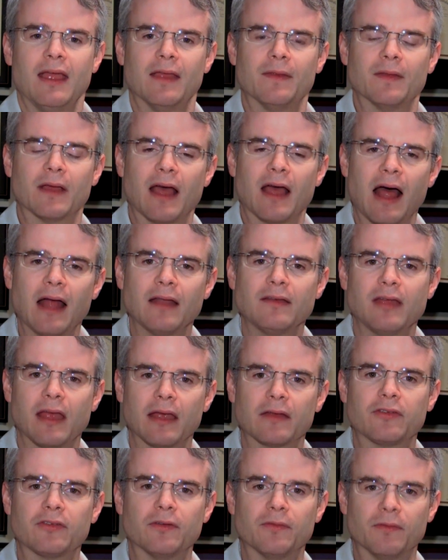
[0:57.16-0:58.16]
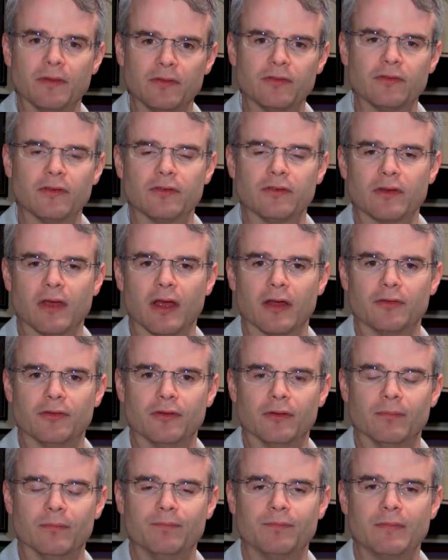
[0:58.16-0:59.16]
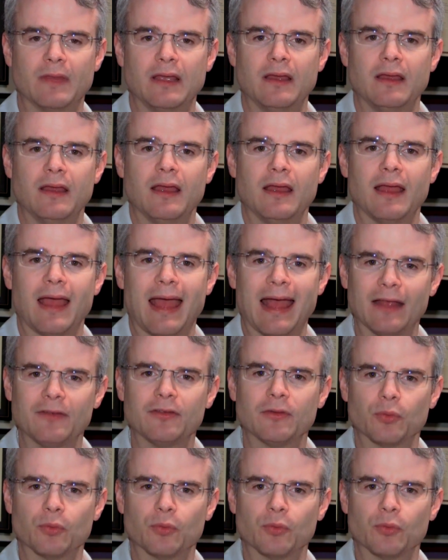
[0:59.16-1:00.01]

In the context of this discussion, as